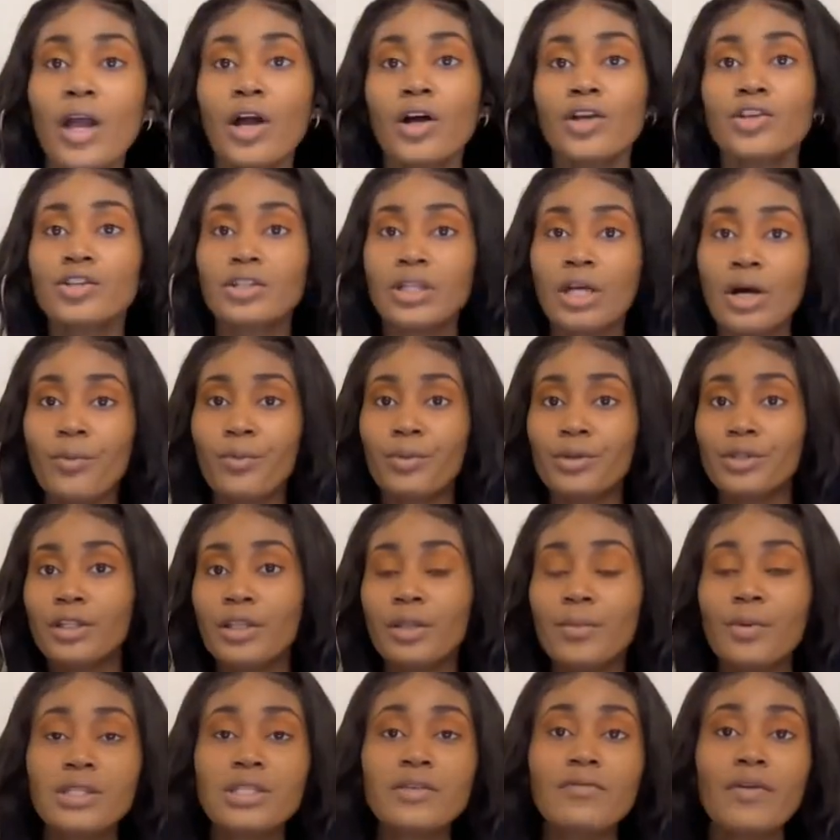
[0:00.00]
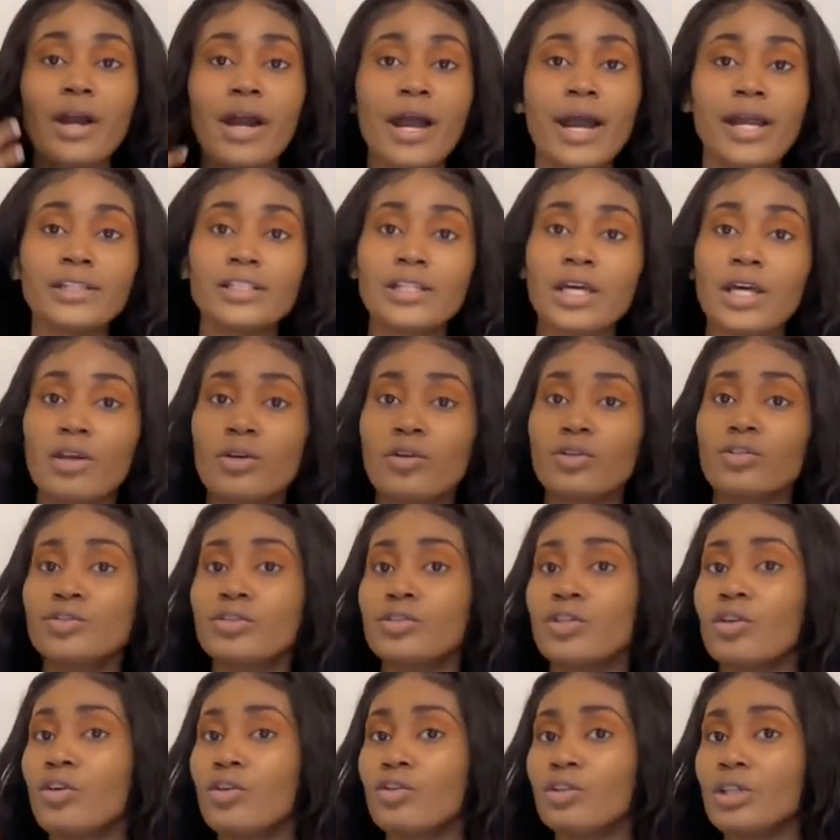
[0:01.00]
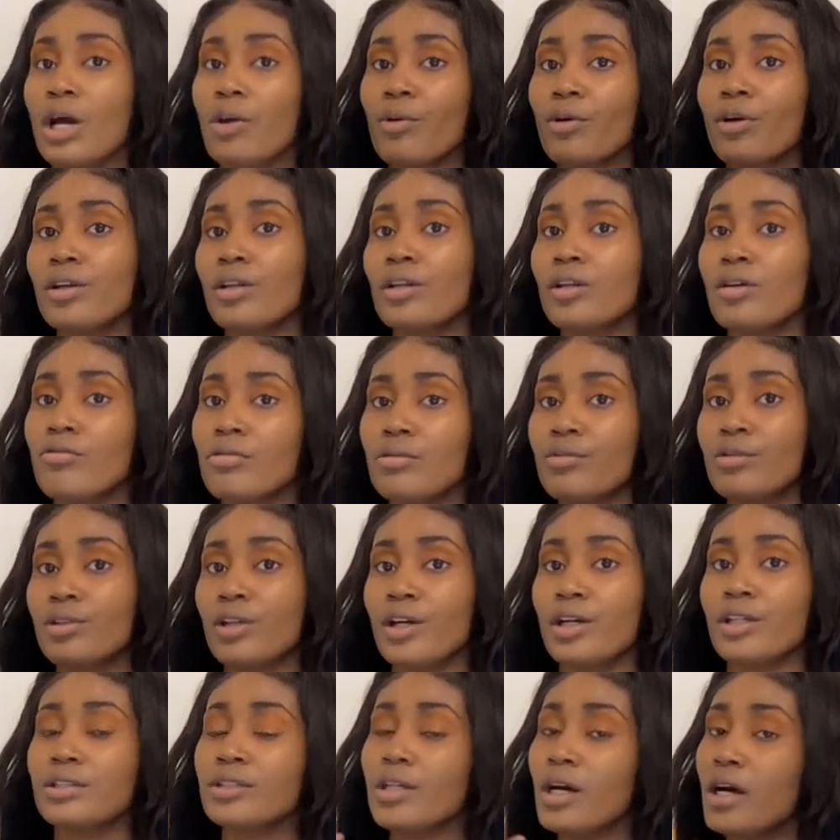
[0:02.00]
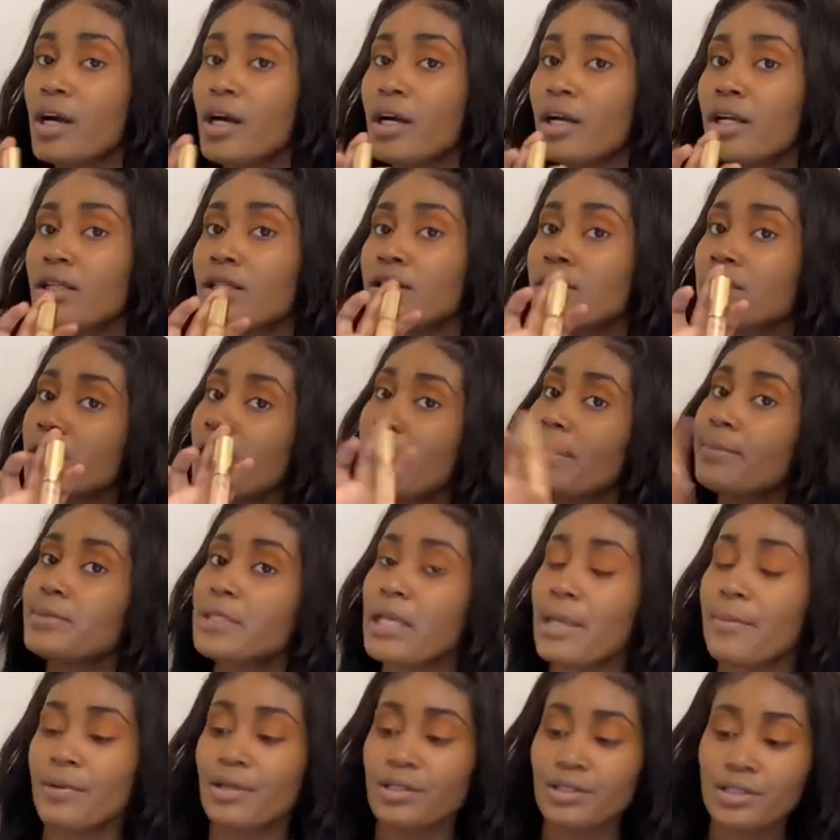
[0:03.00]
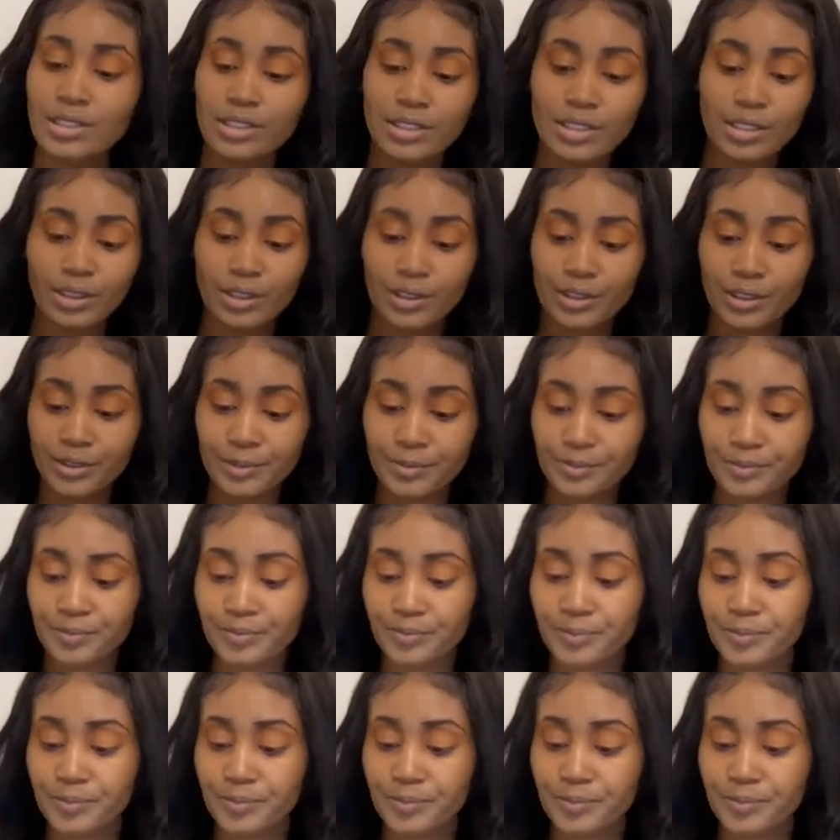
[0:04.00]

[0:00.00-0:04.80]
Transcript: So we did the most of our eyeshadow, so now we're gonna go in with our Tarte Shape Tape Concealer.